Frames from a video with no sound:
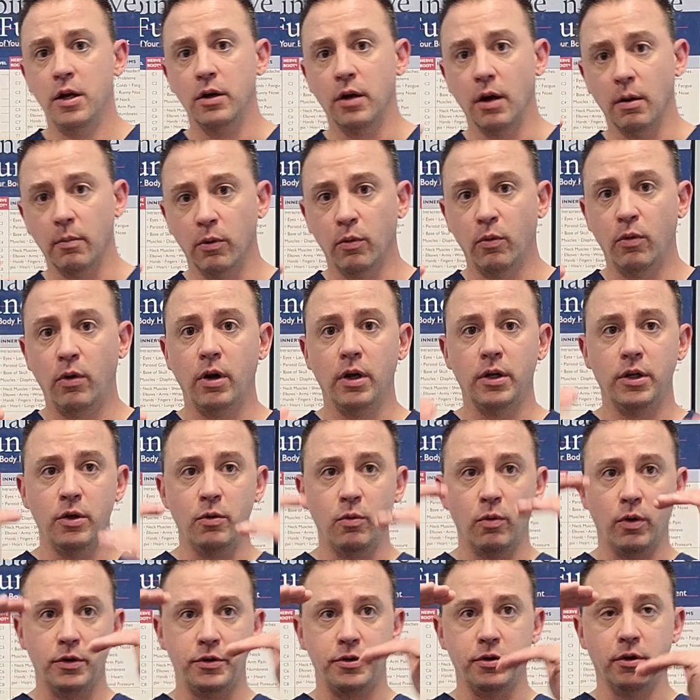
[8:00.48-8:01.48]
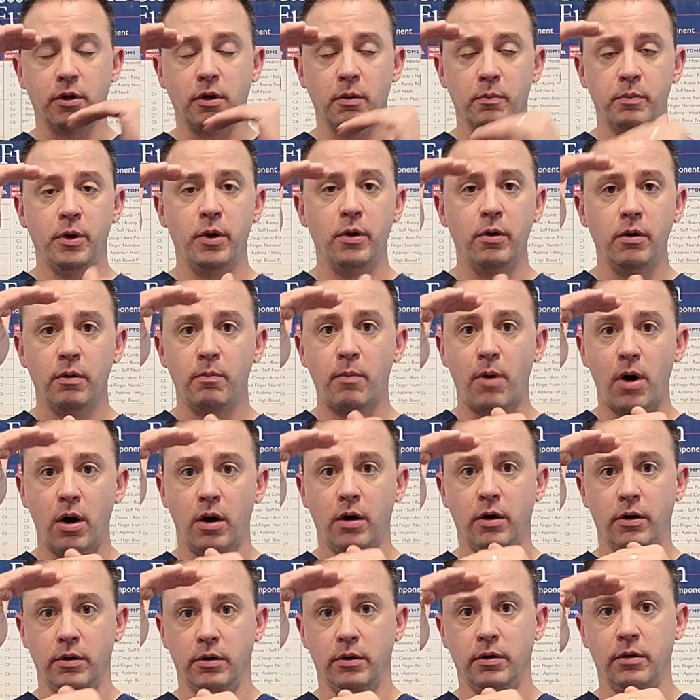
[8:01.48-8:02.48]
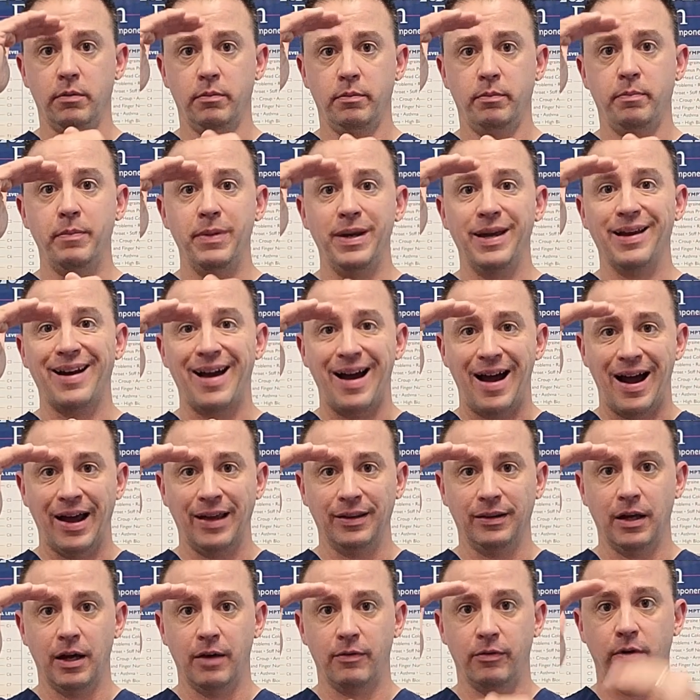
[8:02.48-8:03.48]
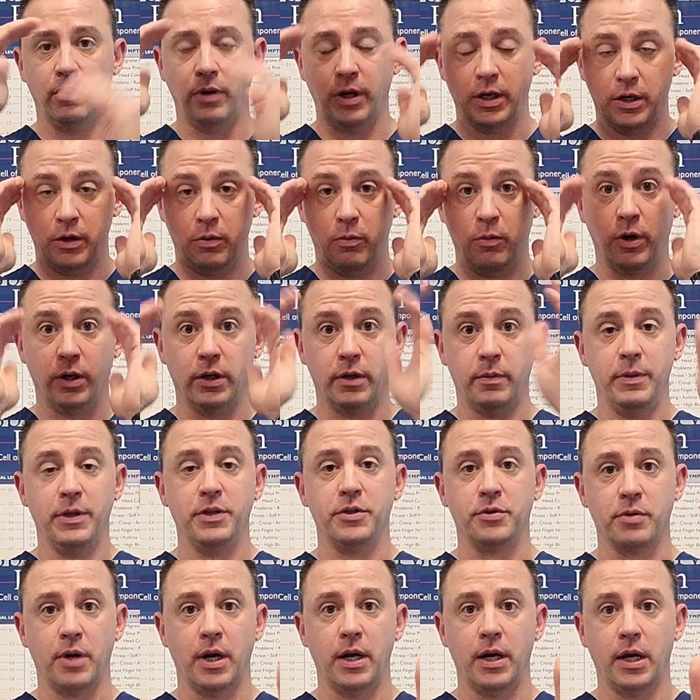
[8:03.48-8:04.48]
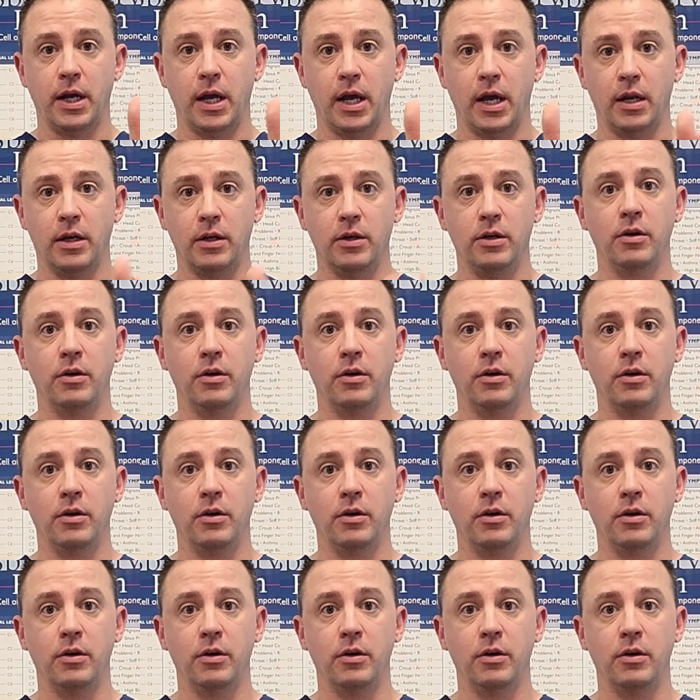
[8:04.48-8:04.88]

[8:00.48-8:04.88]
number 1, you want your computer monitor to be at eye level and you want it to be straight ahead.